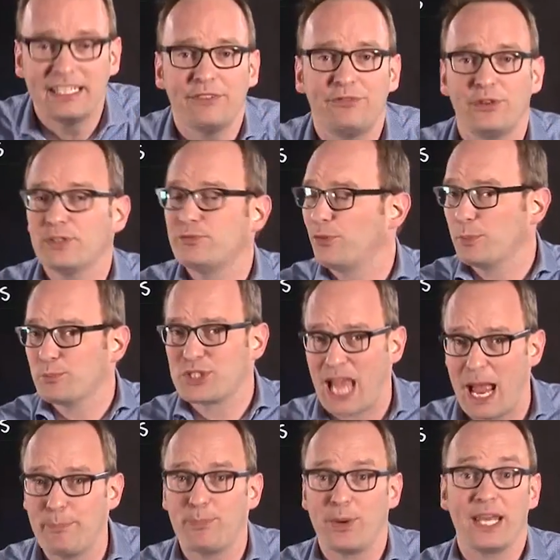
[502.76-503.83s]
different from
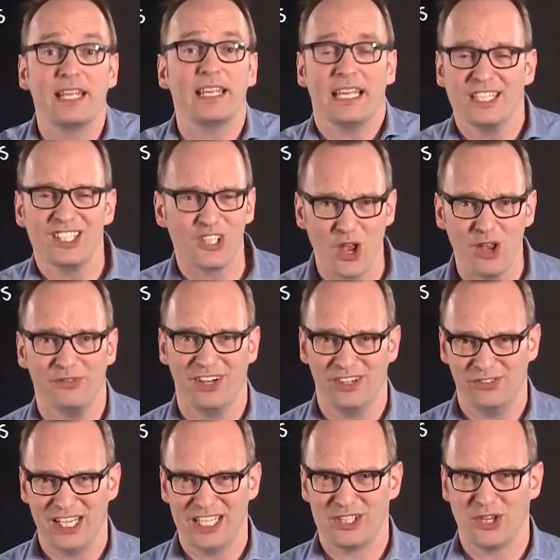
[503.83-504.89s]
sampling in survey
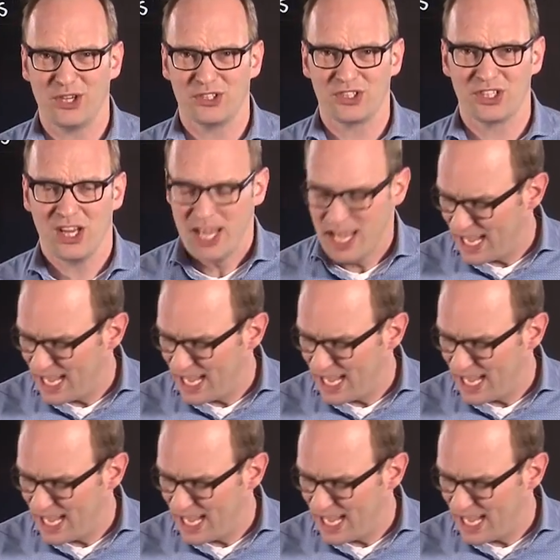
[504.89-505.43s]
research.